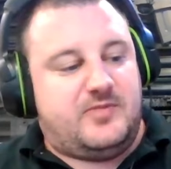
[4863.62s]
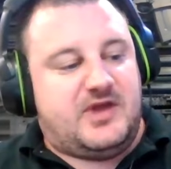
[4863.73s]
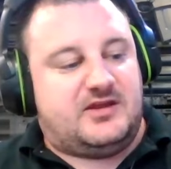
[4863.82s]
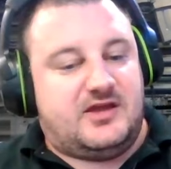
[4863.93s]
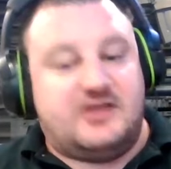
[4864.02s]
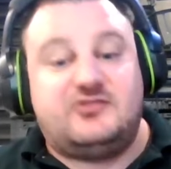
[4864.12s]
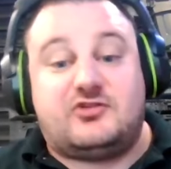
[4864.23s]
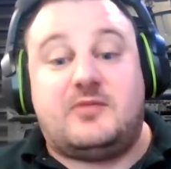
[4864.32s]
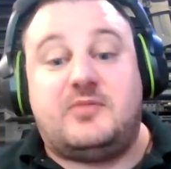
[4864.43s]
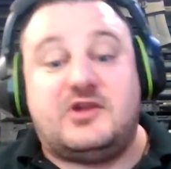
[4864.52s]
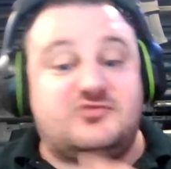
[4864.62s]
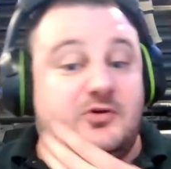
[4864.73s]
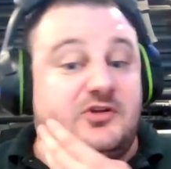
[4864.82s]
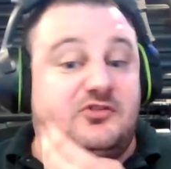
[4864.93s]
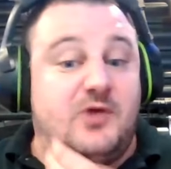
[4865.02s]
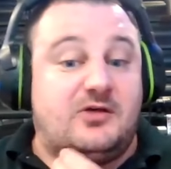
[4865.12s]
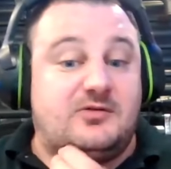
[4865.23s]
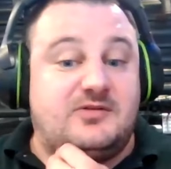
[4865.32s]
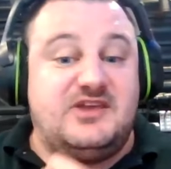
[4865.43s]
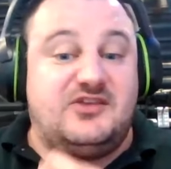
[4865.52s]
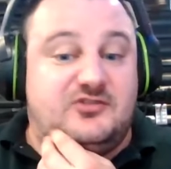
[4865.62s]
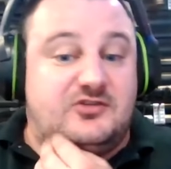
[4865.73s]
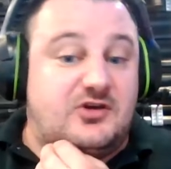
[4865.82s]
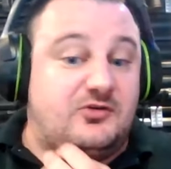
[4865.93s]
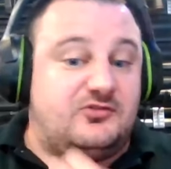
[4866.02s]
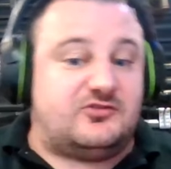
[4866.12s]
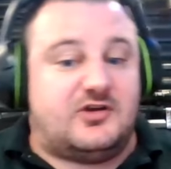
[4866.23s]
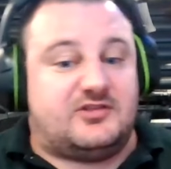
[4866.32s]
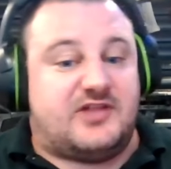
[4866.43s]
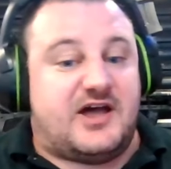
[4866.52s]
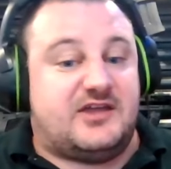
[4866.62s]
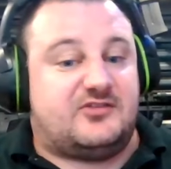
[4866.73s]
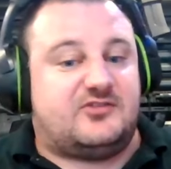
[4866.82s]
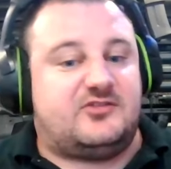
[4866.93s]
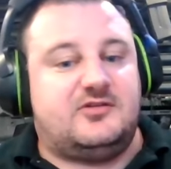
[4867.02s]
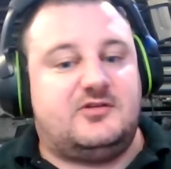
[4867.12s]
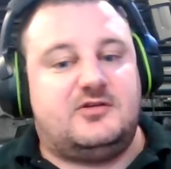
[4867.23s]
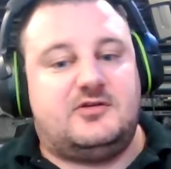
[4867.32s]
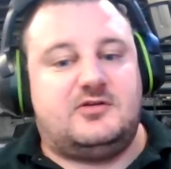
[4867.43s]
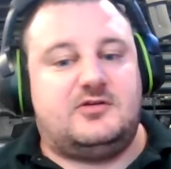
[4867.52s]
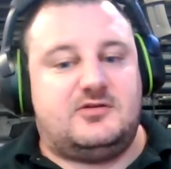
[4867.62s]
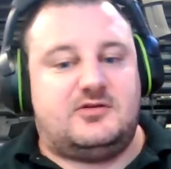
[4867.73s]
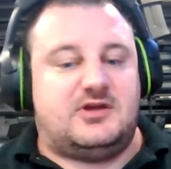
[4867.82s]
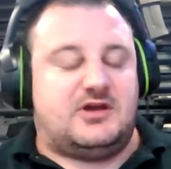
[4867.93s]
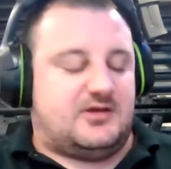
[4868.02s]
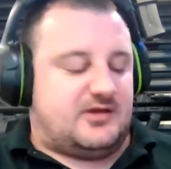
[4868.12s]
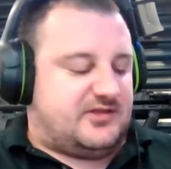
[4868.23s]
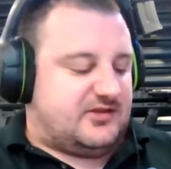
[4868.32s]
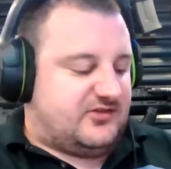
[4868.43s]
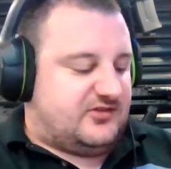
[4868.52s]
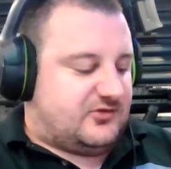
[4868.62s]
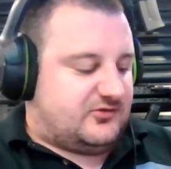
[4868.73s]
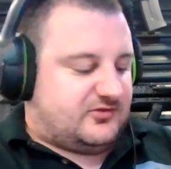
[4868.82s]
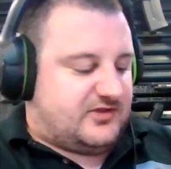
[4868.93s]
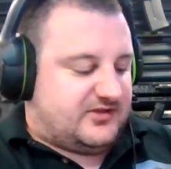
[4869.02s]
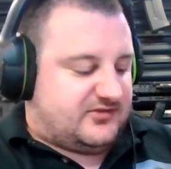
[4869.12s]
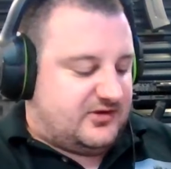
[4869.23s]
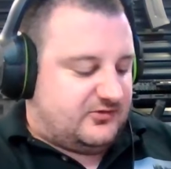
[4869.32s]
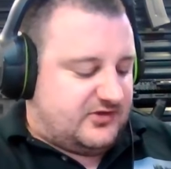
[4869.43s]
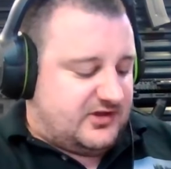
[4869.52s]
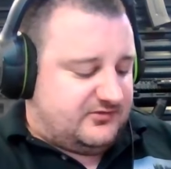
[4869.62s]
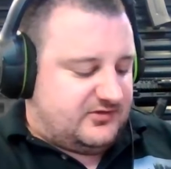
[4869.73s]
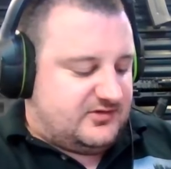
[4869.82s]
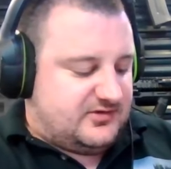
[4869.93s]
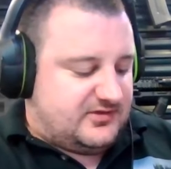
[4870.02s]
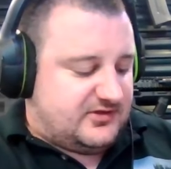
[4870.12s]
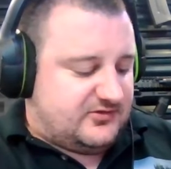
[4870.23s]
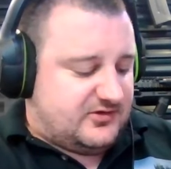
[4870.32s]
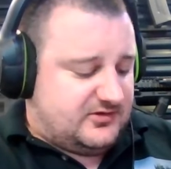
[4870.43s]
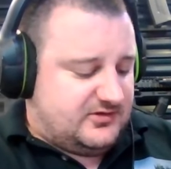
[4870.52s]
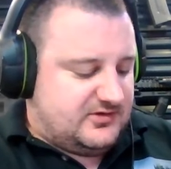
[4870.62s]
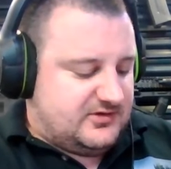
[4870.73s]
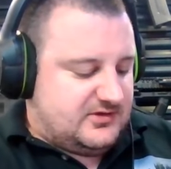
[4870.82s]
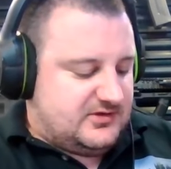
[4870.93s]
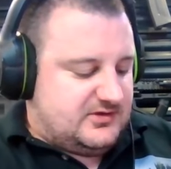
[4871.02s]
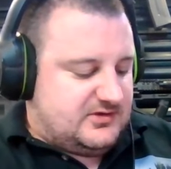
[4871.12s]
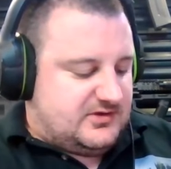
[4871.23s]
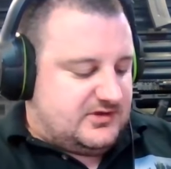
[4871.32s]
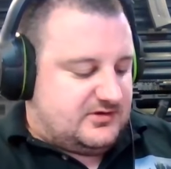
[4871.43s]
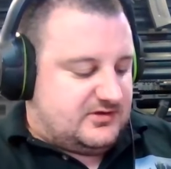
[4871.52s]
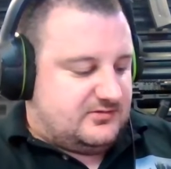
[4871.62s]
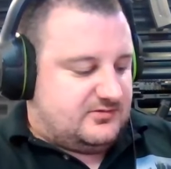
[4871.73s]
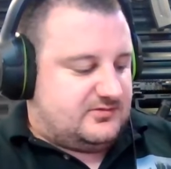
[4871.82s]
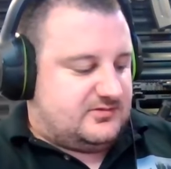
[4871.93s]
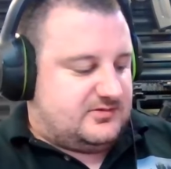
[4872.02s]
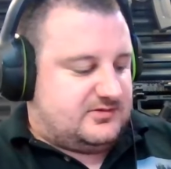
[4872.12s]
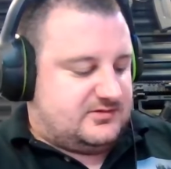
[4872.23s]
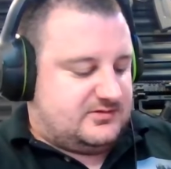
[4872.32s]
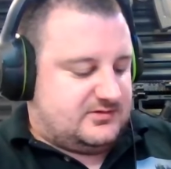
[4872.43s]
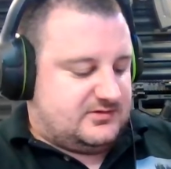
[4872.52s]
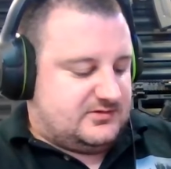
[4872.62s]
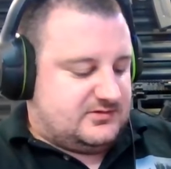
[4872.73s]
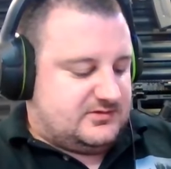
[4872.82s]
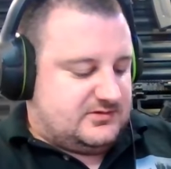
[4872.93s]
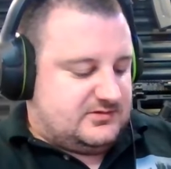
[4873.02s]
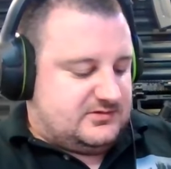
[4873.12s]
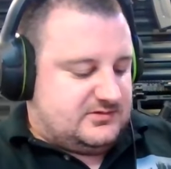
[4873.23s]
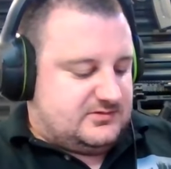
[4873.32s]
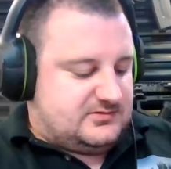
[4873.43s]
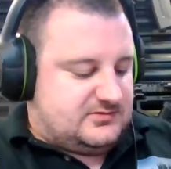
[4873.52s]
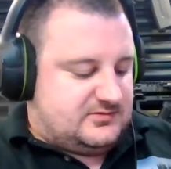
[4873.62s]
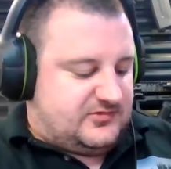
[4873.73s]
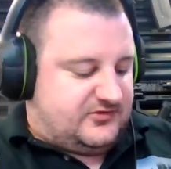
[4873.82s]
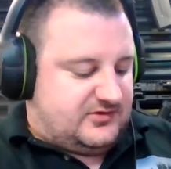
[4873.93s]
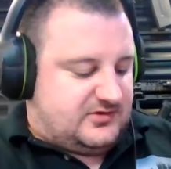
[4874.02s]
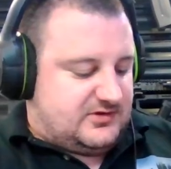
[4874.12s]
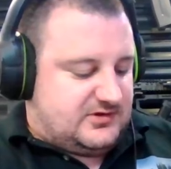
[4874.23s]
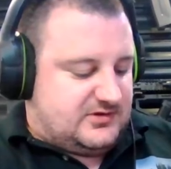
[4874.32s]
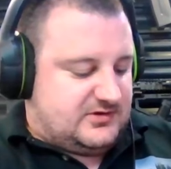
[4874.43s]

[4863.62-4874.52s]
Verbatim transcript: made an Instagram page for it as well. East okay. Coast Alliance. Uh, I think it's East Coast Alliance Airsoft. I think it's called. Check it. Let me see here.